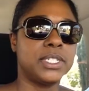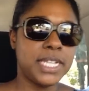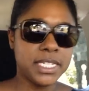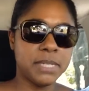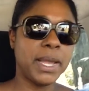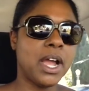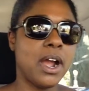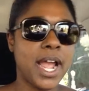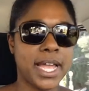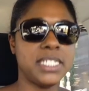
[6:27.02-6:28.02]
So I changed in my
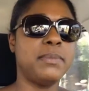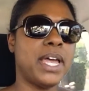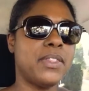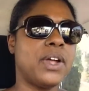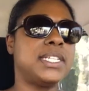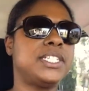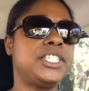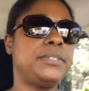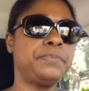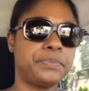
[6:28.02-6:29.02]
car, I got to my other
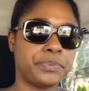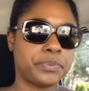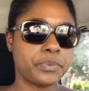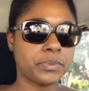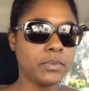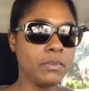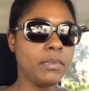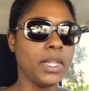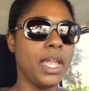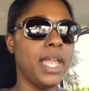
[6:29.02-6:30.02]

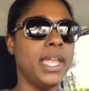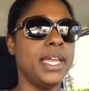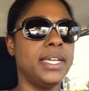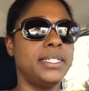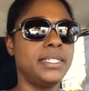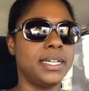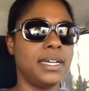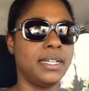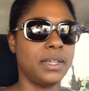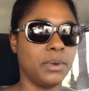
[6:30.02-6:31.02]
audition, and
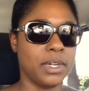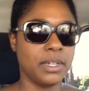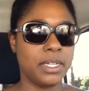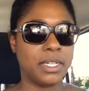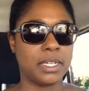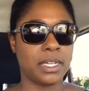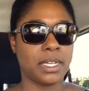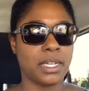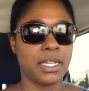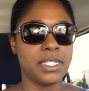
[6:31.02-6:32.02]
there were
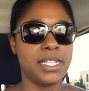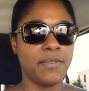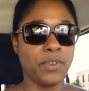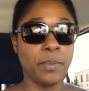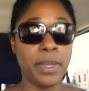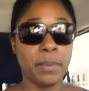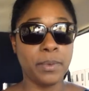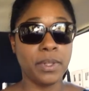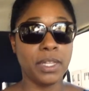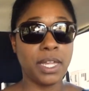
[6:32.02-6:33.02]
several
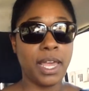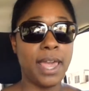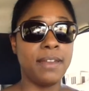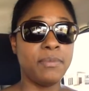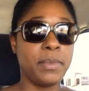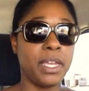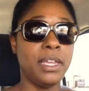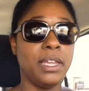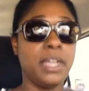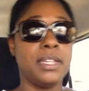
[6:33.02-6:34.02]
people ahead of
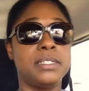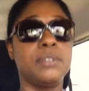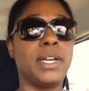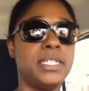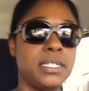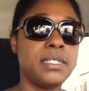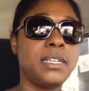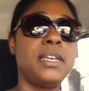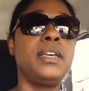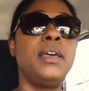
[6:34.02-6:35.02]
me. So I just
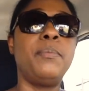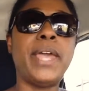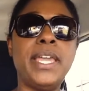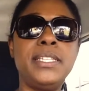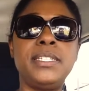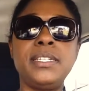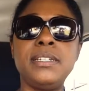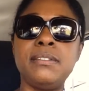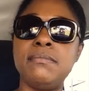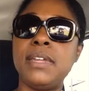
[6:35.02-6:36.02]

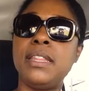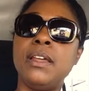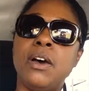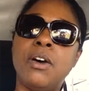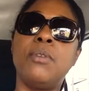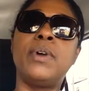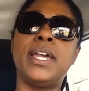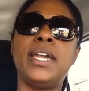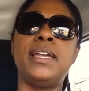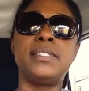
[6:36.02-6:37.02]
paced in the
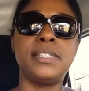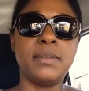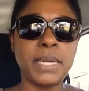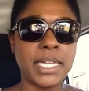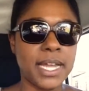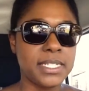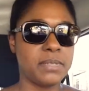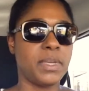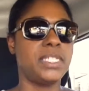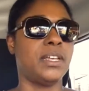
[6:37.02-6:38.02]
hallway and said my lines
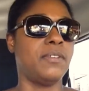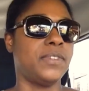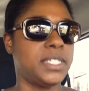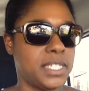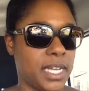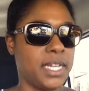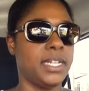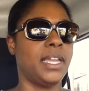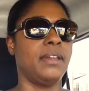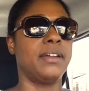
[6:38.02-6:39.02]
to myself and stayed in
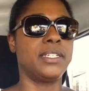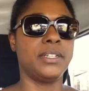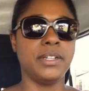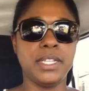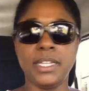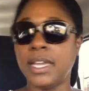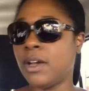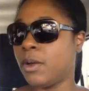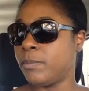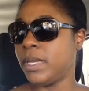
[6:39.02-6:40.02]
character, and then they
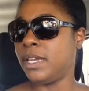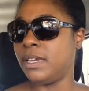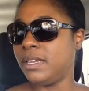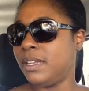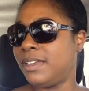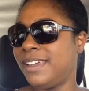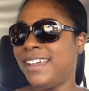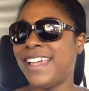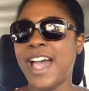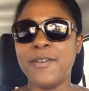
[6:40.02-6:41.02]
called me in, and
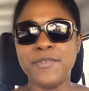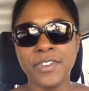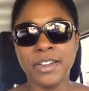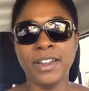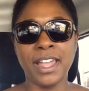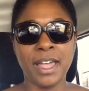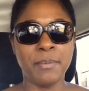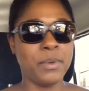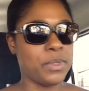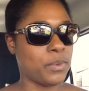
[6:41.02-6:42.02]
I'm very
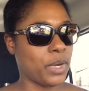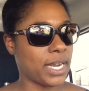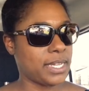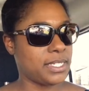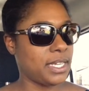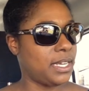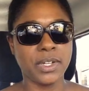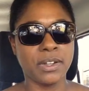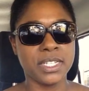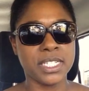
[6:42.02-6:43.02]
happy with what I did.
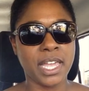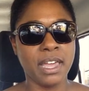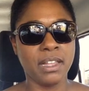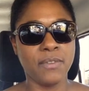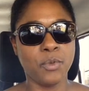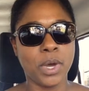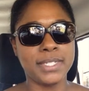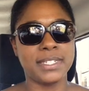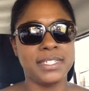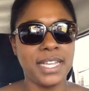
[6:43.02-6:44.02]
On a scale of
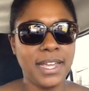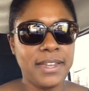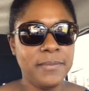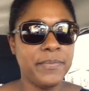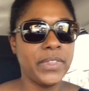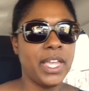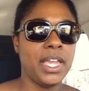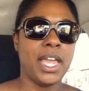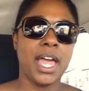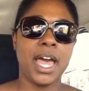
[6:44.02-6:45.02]
1 to 10,
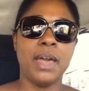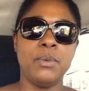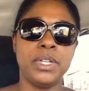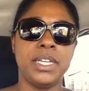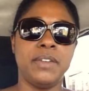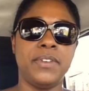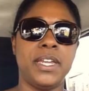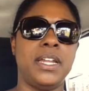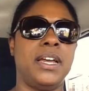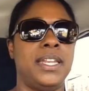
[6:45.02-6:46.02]
I would give
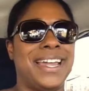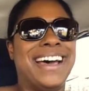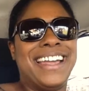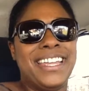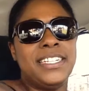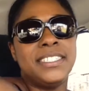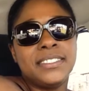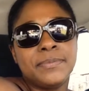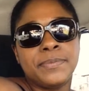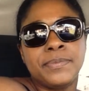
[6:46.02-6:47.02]
it a 9.
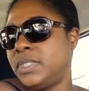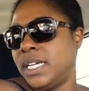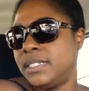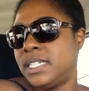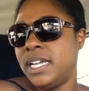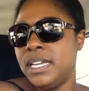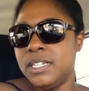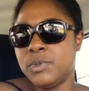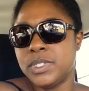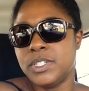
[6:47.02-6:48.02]
Yeah, 10
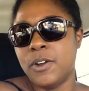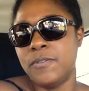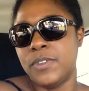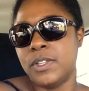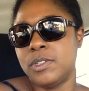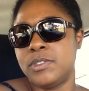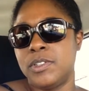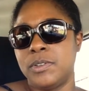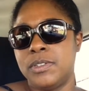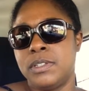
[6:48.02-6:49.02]
is reserved for
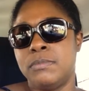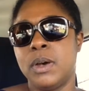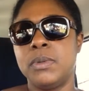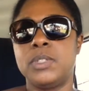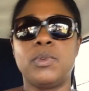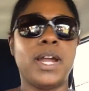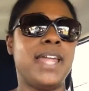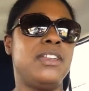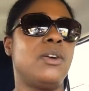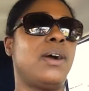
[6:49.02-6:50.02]
those moments where
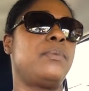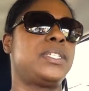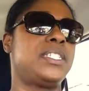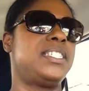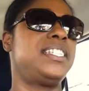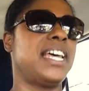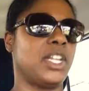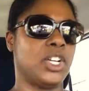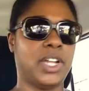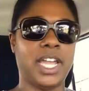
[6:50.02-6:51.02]
I know I was
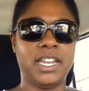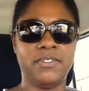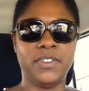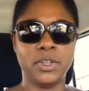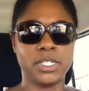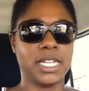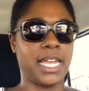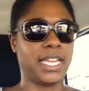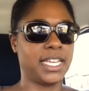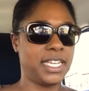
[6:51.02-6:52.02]
stellar and it feels
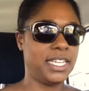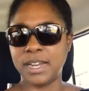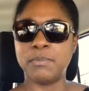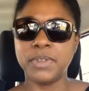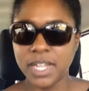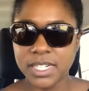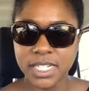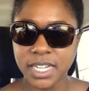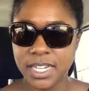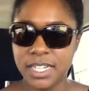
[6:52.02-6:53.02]
like I'm plugged
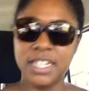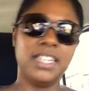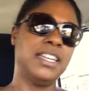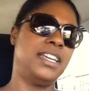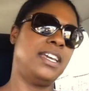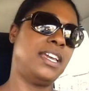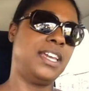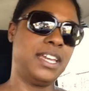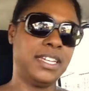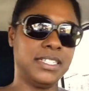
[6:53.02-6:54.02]
in,
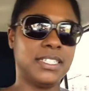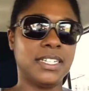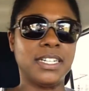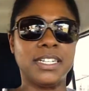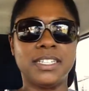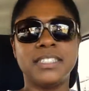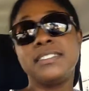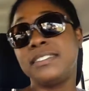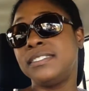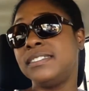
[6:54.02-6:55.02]
and
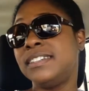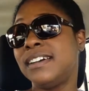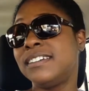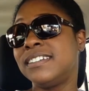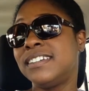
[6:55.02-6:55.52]
yeah.